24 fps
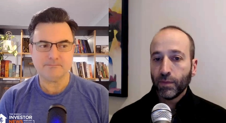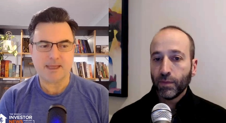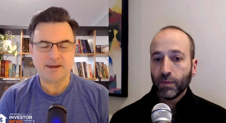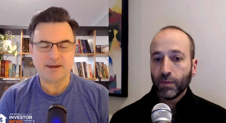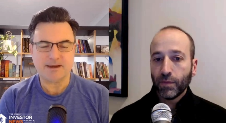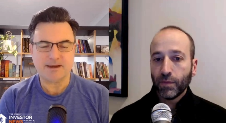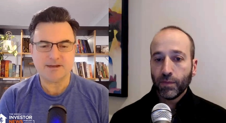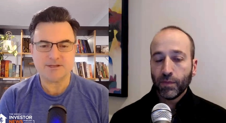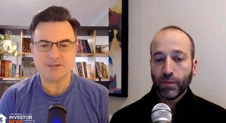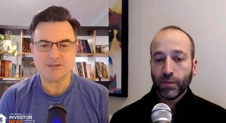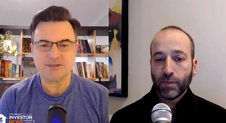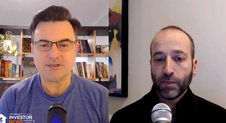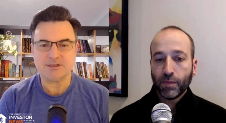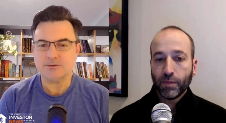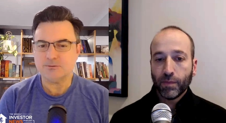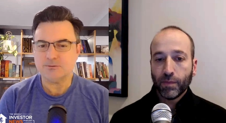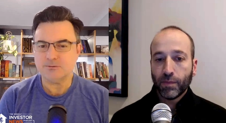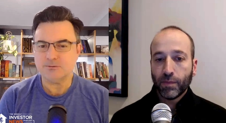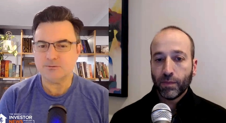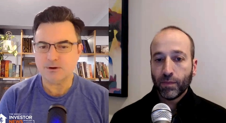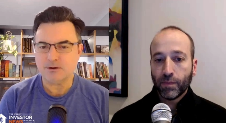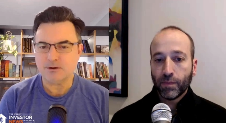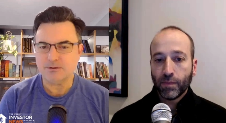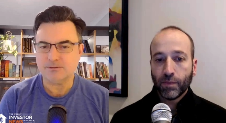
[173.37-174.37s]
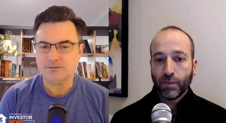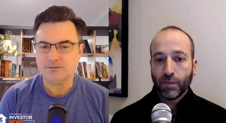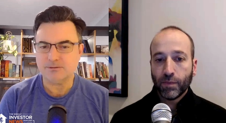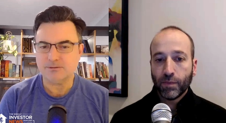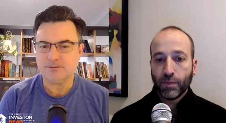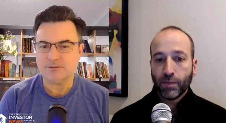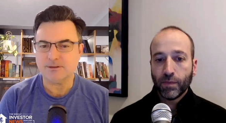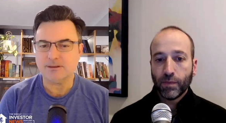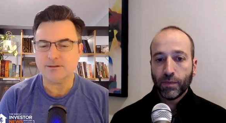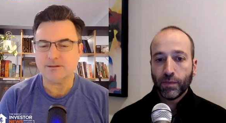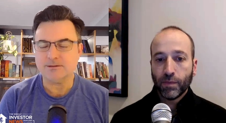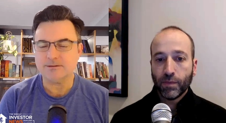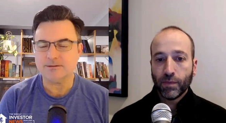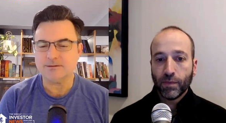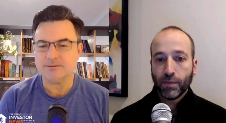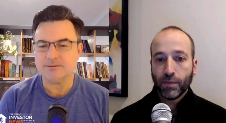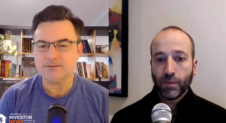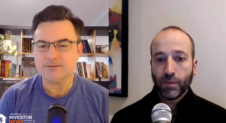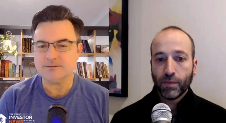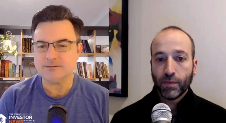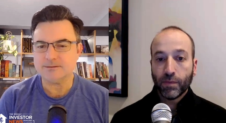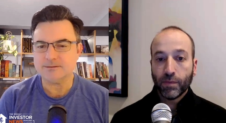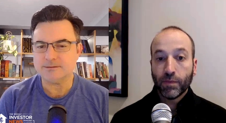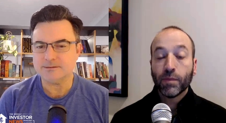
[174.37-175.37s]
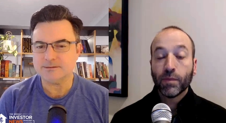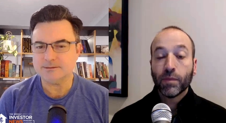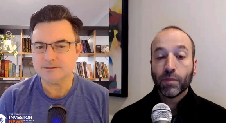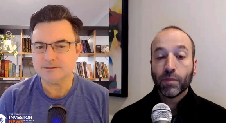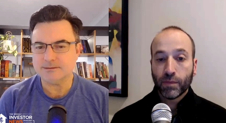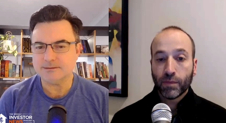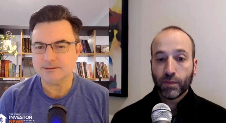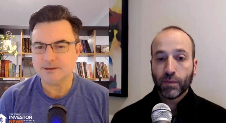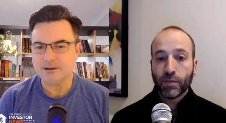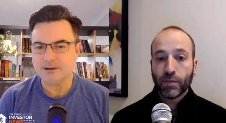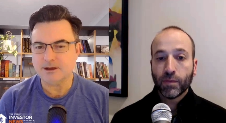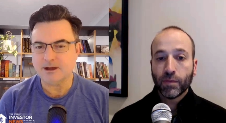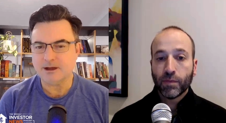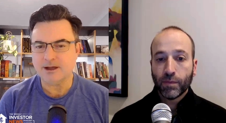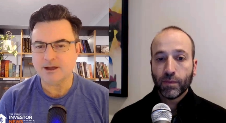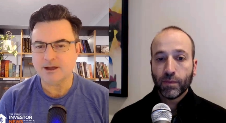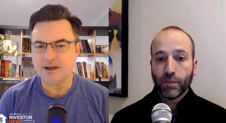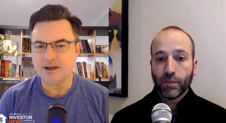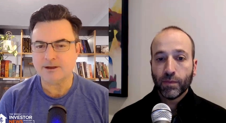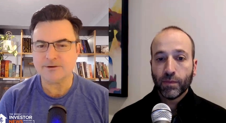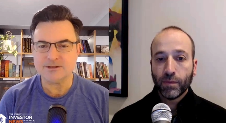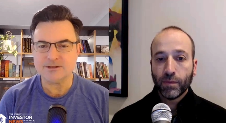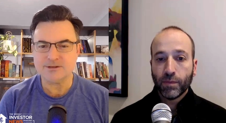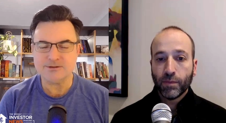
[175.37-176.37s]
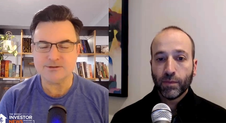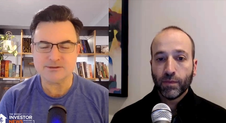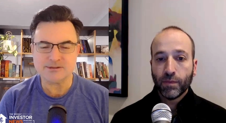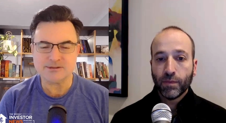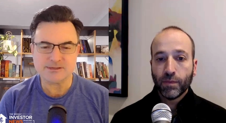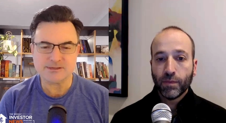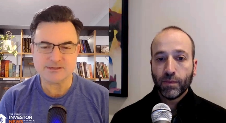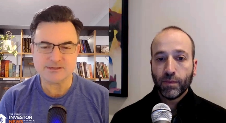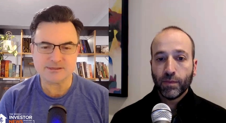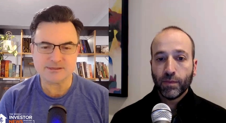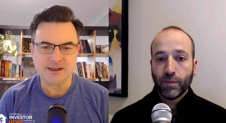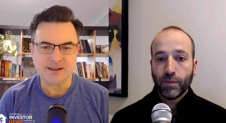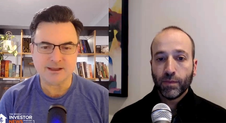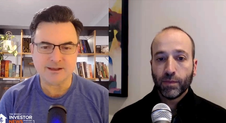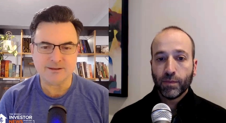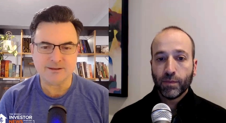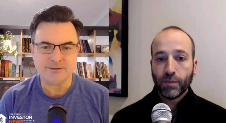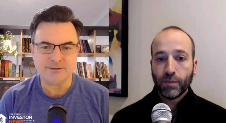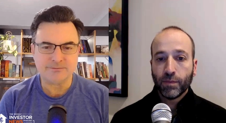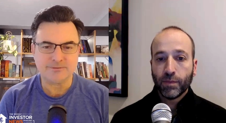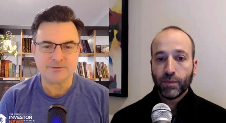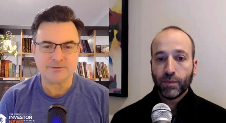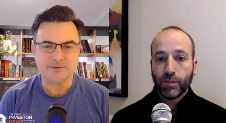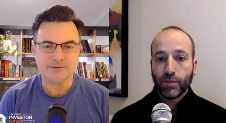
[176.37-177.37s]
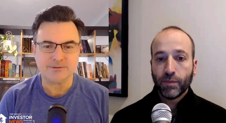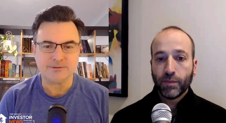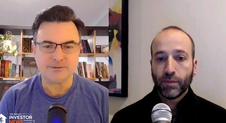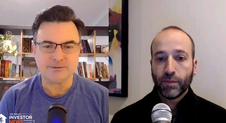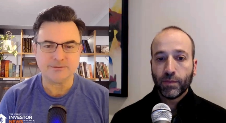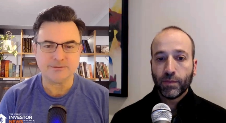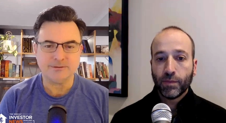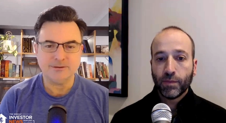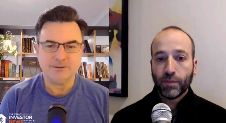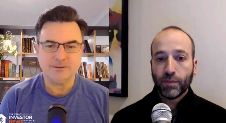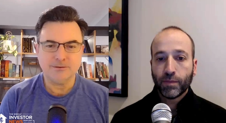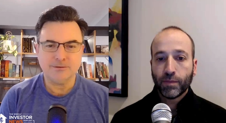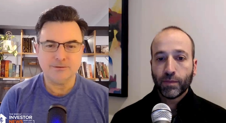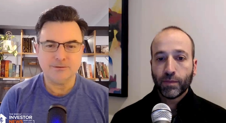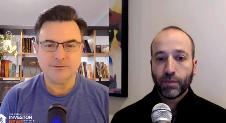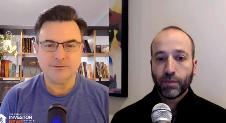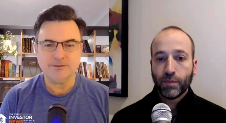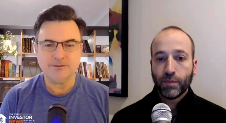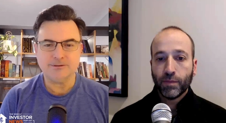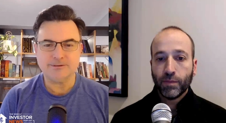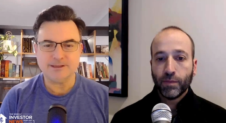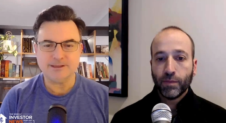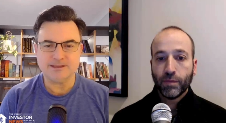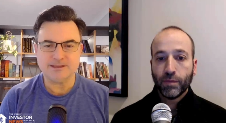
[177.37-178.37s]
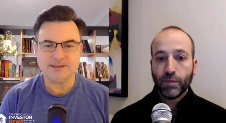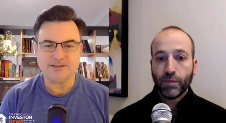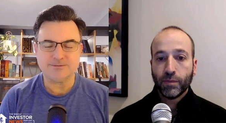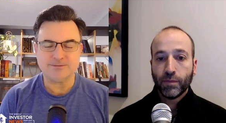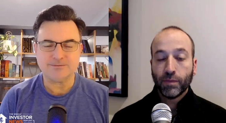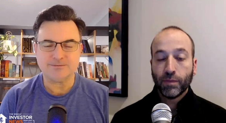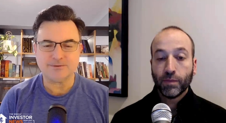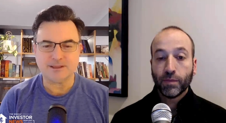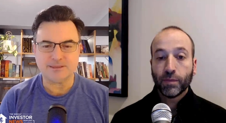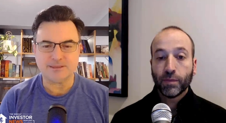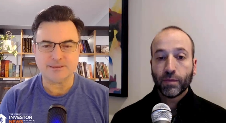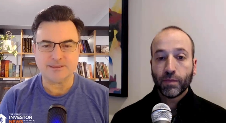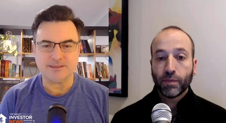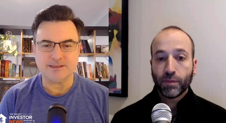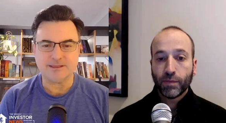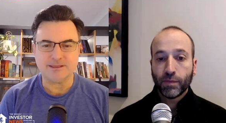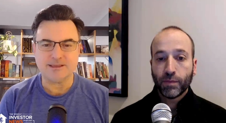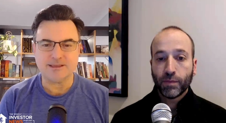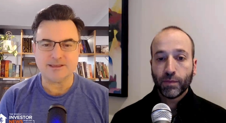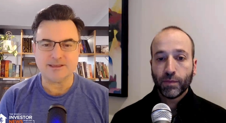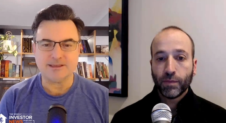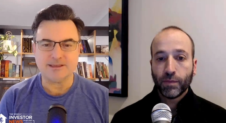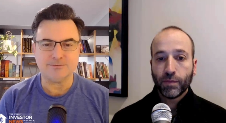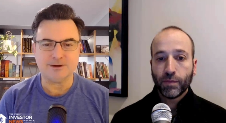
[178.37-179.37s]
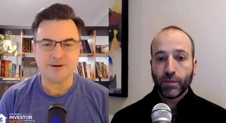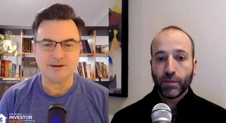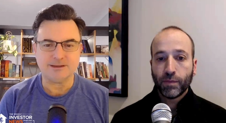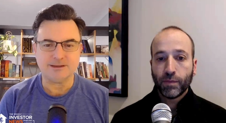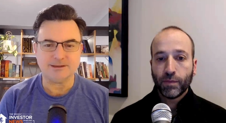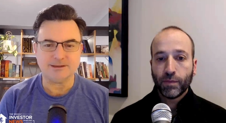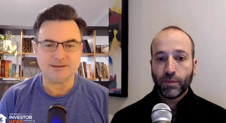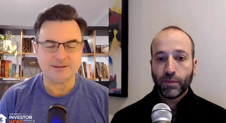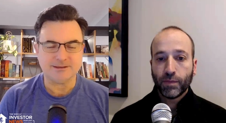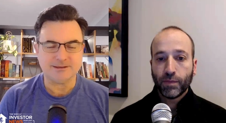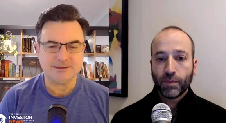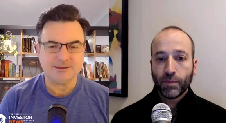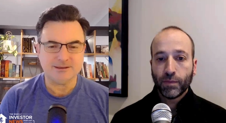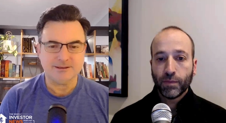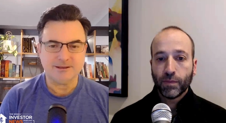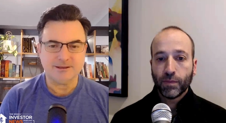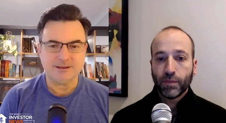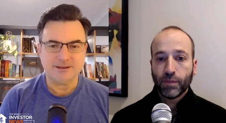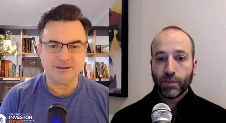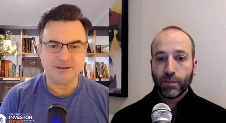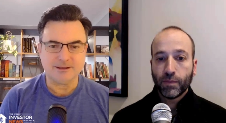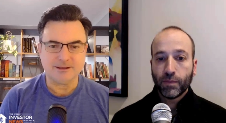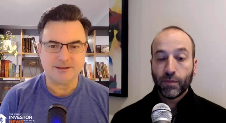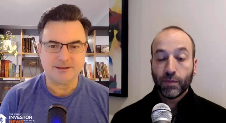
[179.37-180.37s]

Speaker 1: manage the growth and hiring new staff and all of these fun things of running a